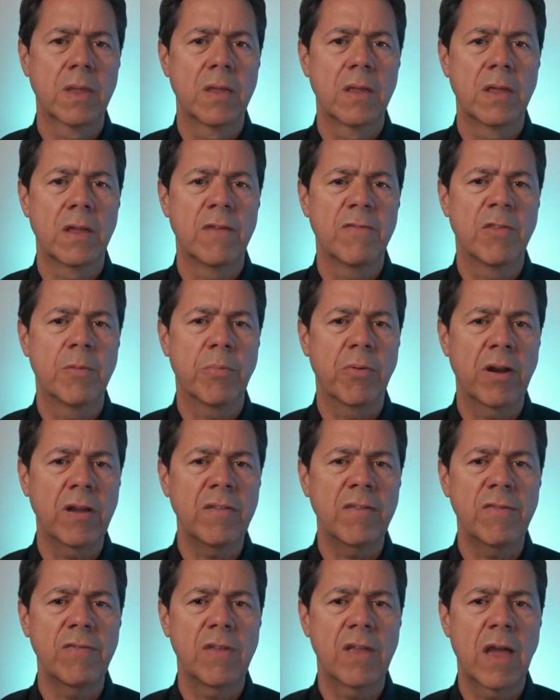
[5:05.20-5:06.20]
If the
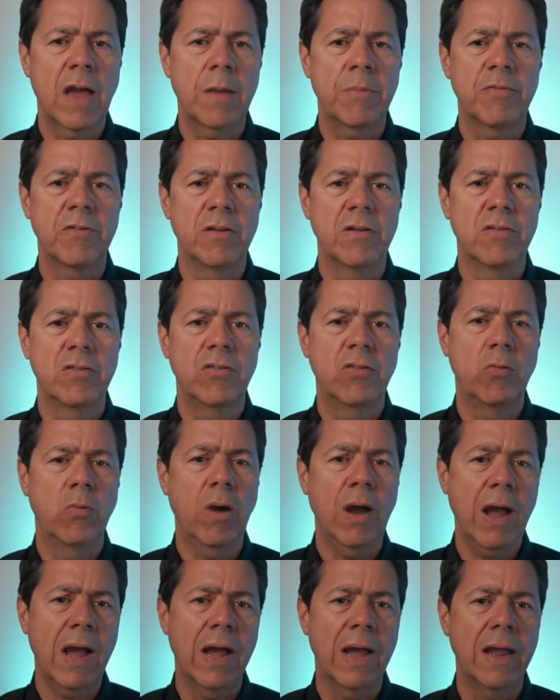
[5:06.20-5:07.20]
price of the option is too
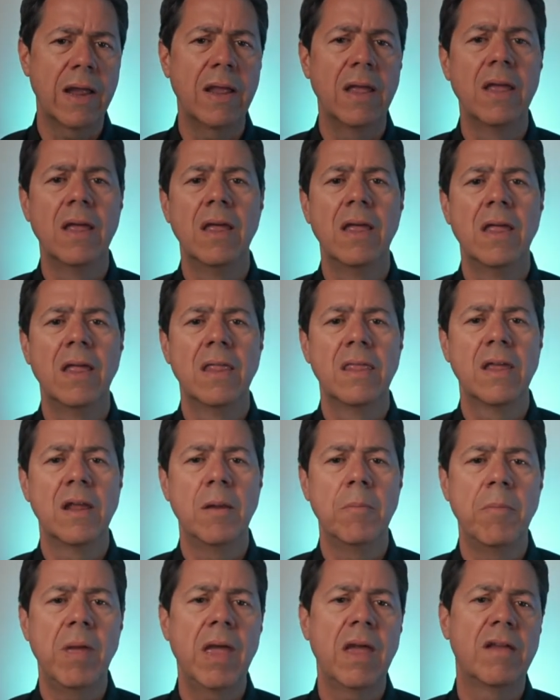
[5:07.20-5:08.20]
high,
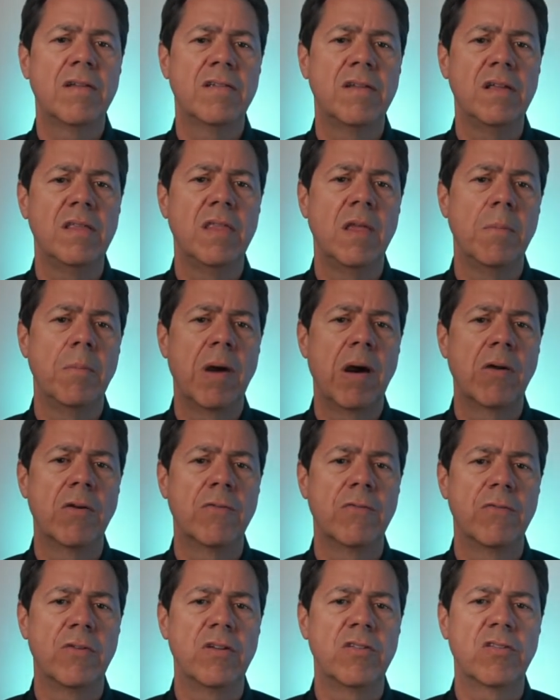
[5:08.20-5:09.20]
then it may exceed the amount
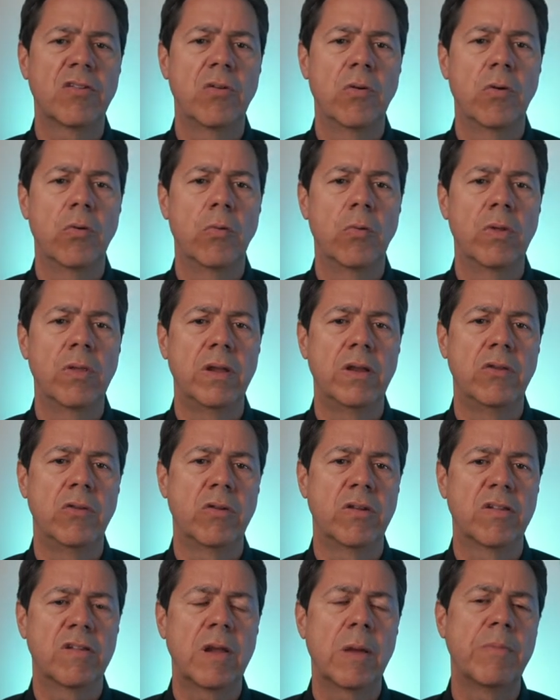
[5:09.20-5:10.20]
of risk you are willing to
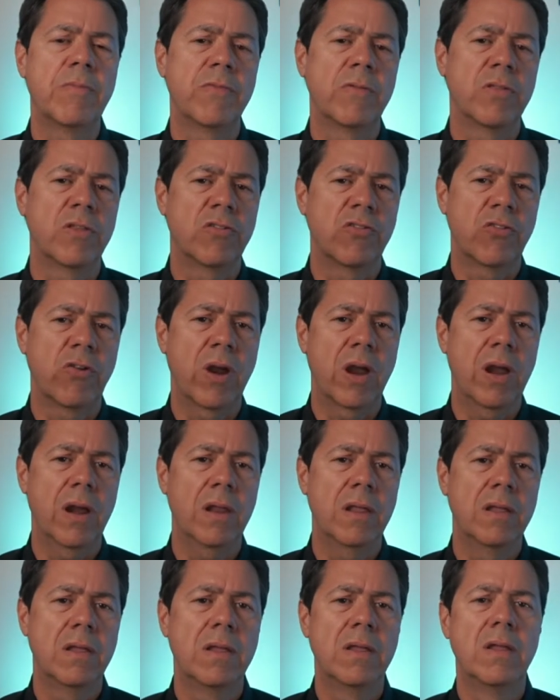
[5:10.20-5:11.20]
accept for the
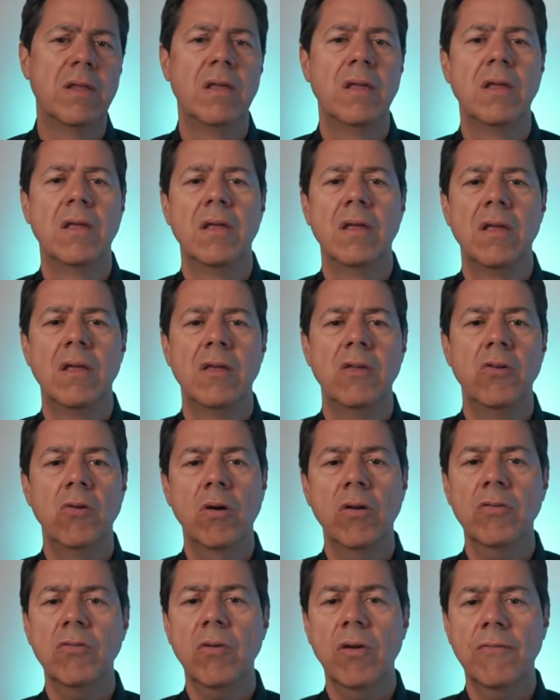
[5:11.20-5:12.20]
trade.
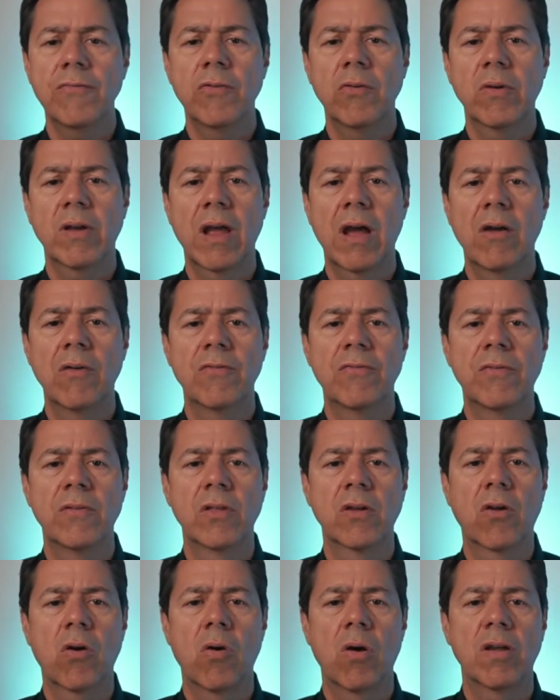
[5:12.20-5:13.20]
You also have to account for
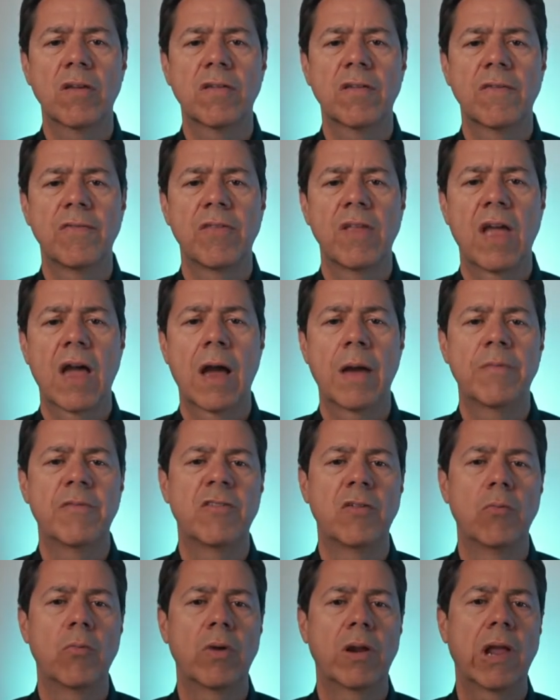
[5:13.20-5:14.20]
the cost of the
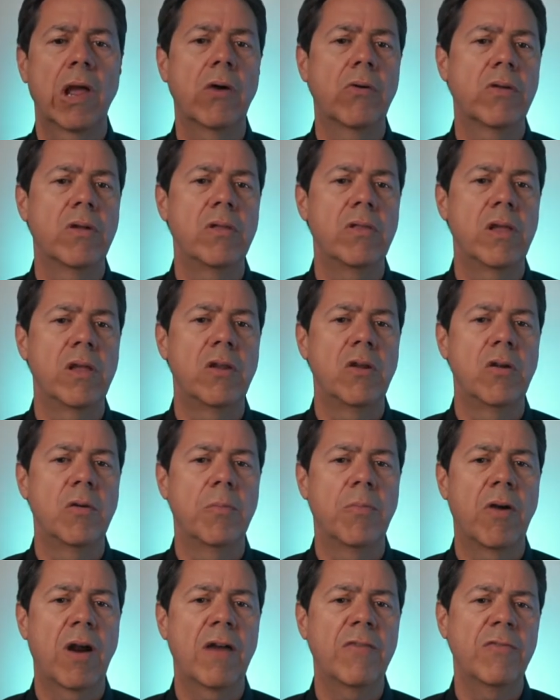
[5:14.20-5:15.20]
option when calculating your
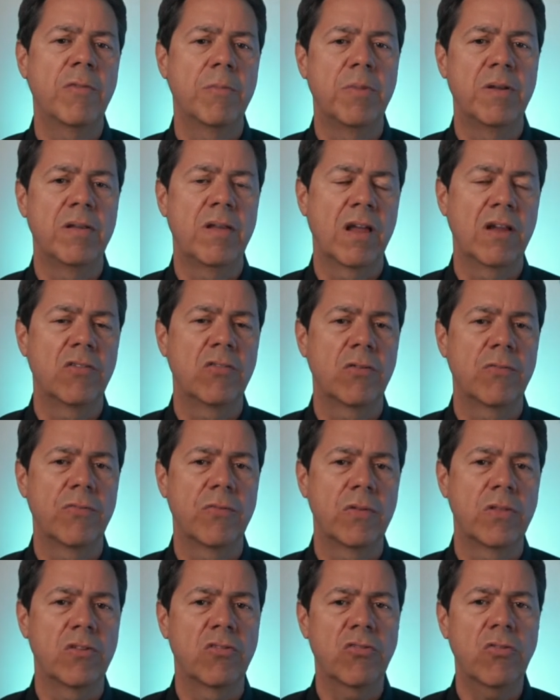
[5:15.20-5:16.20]
profit potential
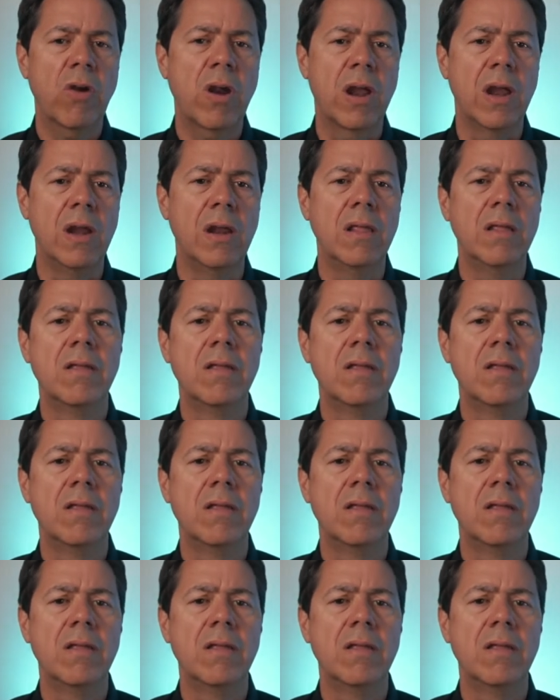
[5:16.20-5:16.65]
for the trade.